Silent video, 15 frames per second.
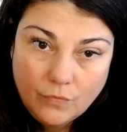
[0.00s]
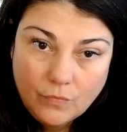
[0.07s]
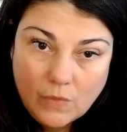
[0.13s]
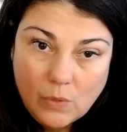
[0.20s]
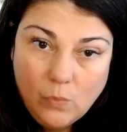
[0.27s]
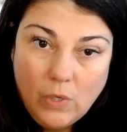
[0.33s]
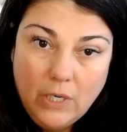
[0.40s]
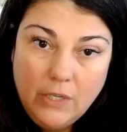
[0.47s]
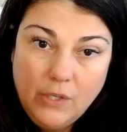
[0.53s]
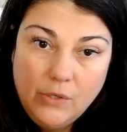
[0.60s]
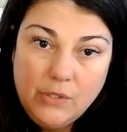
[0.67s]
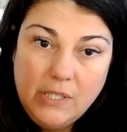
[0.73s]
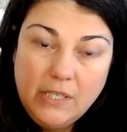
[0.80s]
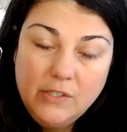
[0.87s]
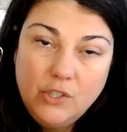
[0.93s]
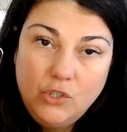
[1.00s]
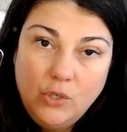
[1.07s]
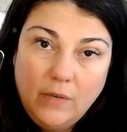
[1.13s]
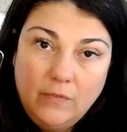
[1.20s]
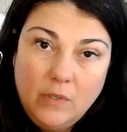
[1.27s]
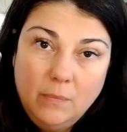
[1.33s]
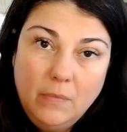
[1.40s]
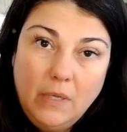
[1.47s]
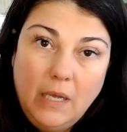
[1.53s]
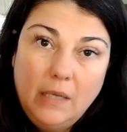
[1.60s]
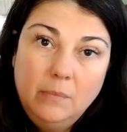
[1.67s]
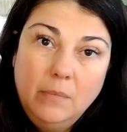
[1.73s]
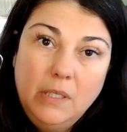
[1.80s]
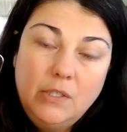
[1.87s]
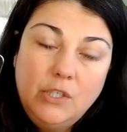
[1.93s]
One of those things that you have to
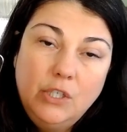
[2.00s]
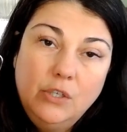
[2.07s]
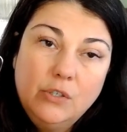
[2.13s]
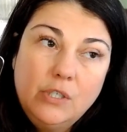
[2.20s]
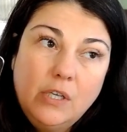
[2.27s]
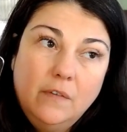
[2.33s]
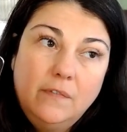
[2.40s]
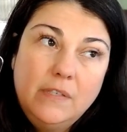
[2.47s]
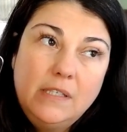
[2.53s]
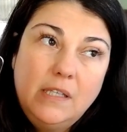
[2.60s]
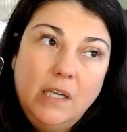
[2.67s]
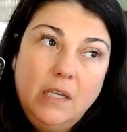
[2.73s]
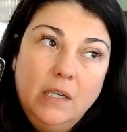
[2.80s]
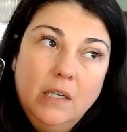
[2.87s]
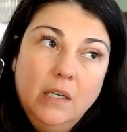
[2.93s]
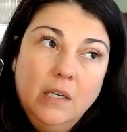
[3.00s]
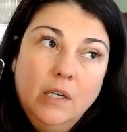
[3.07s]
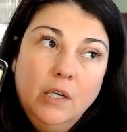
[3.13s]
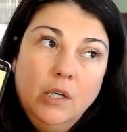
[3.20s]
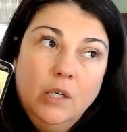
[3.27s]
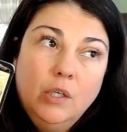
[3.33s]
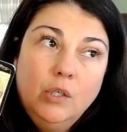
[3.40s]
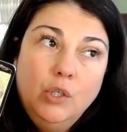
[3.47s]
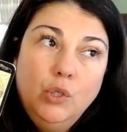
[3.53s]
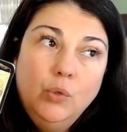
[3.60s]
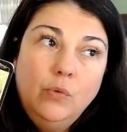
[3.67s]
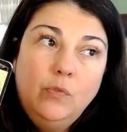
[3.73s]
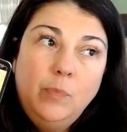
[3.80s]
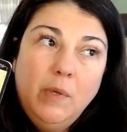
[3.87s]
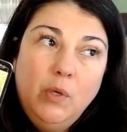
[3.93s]
admit to yourself is that
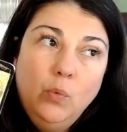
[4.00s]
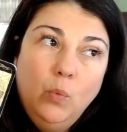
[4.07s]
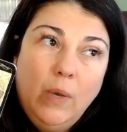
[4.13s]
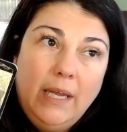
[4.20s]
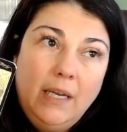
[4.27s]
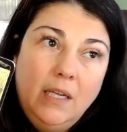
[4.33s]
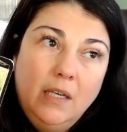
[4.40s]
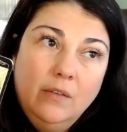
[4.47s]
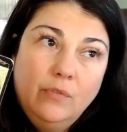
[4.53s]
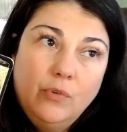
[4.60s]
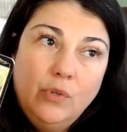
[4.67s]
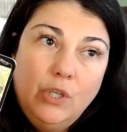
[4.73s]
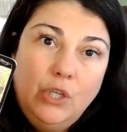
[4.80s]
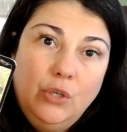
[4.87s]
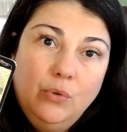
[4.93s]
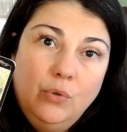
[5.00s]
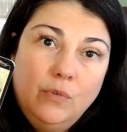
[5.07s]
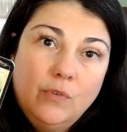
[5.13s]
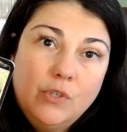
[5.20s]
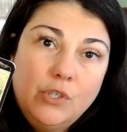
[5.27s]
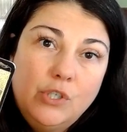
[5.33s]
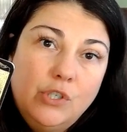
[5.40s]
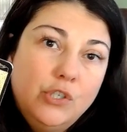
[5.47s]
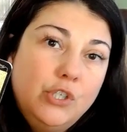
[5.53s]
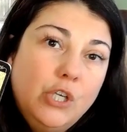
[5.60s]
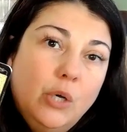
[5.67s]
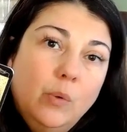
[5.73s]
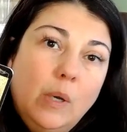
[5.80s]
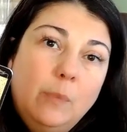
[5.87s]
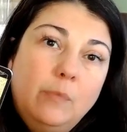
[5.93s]
you've been waiting for the universe to
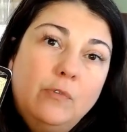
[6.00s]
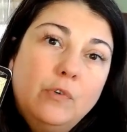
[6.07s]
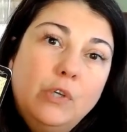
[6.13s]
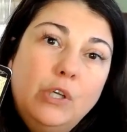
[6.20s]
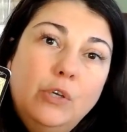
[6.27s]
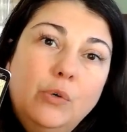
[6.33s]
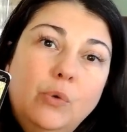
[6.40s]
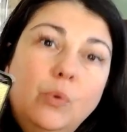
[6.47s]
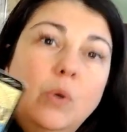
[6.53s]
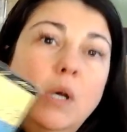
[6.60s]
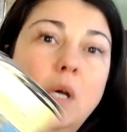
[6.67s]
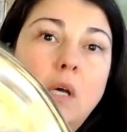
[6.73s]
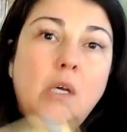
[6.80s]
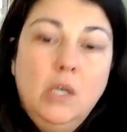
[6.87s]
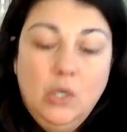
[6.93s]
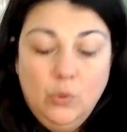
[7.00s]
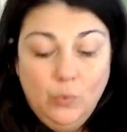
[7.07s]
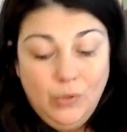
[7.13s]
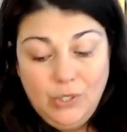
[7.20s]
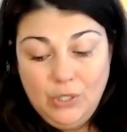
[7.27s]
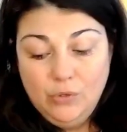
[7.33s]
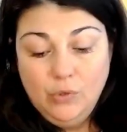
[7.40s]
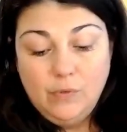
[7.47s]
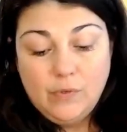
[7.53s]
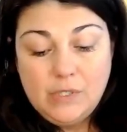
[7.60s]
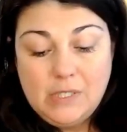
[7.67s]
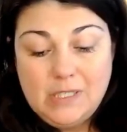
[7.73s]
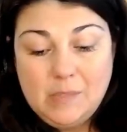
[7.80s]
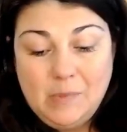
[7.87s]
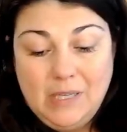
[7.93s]
show up for you when the universe
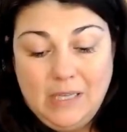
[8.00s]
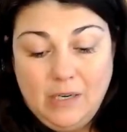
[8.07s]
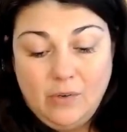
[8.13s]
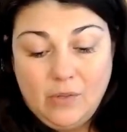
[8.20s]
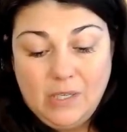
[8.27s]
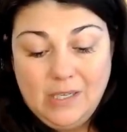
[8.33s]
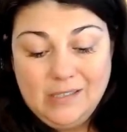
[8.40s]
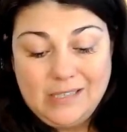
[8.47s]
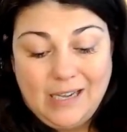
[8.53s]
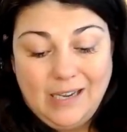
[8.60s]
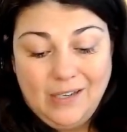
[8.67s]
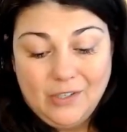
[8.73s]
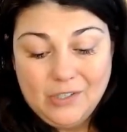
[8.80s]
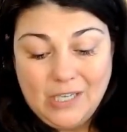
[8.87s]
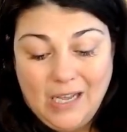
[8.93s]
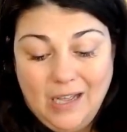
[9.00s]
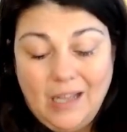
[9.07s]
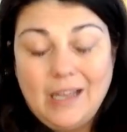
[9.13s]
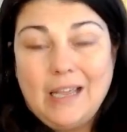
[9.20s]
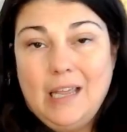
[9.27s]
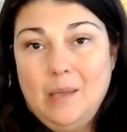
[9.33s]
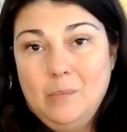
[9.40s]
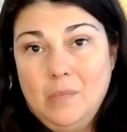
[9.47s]
has been there the entire time